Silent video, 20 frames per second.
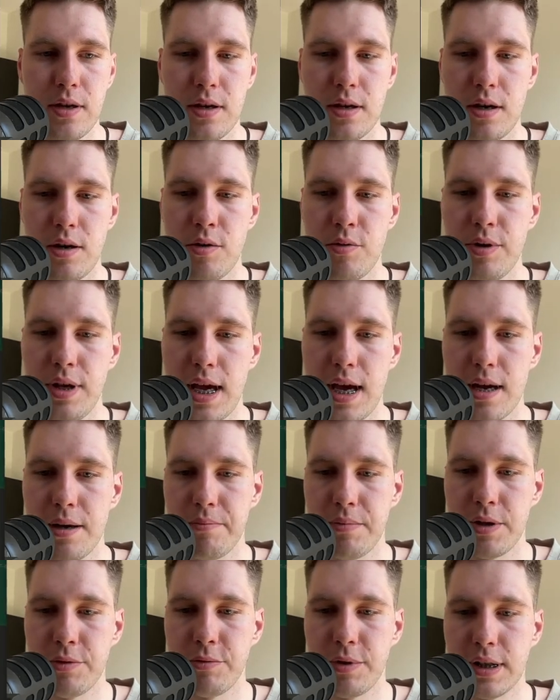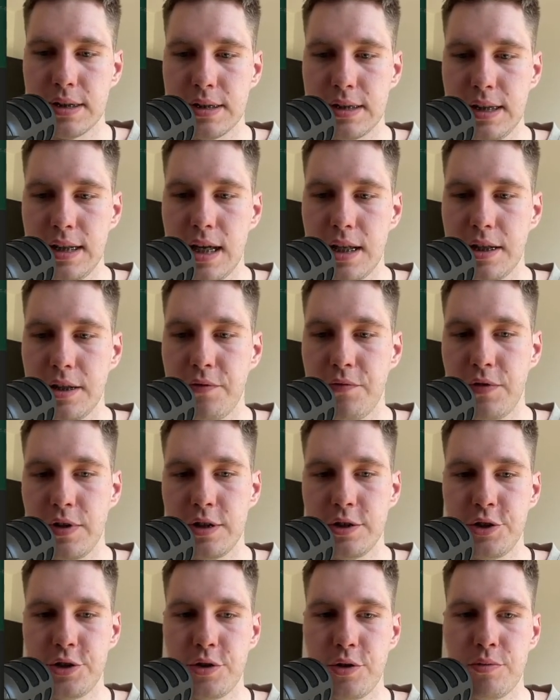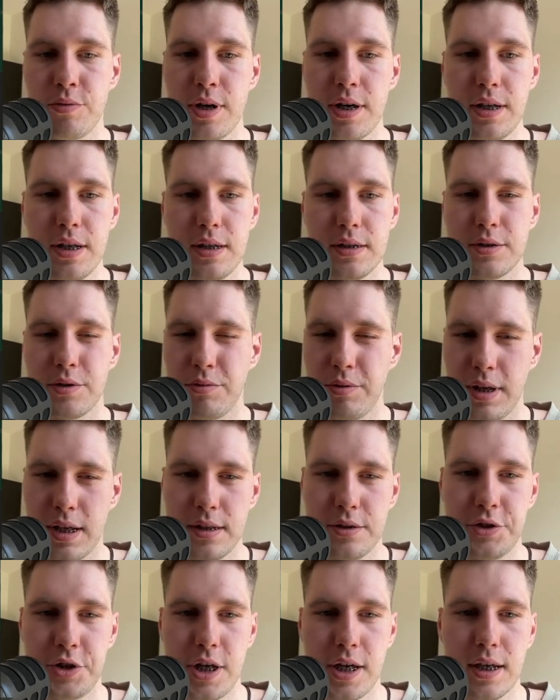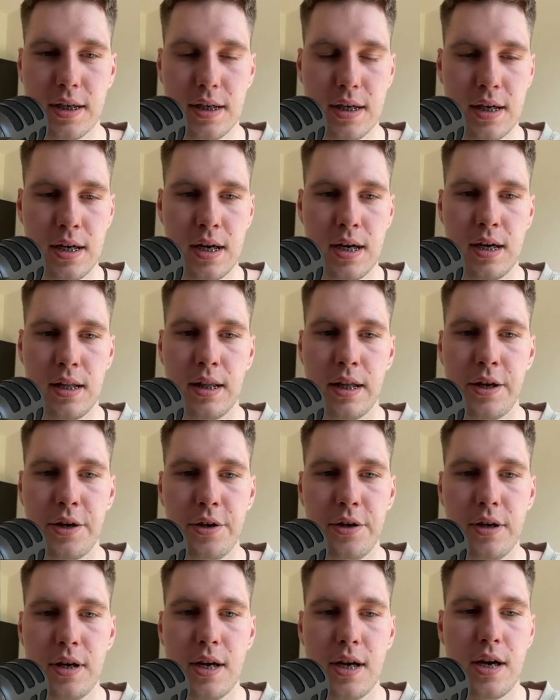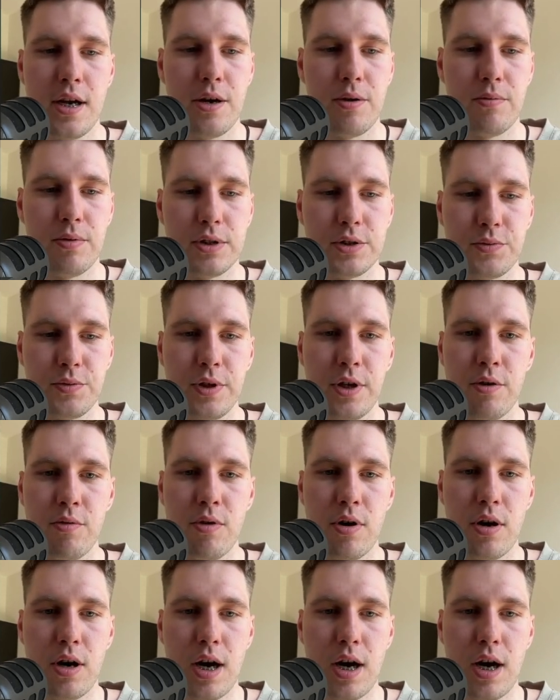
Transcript: Oh yeah, and we can see that it finished running, so we can check later once we go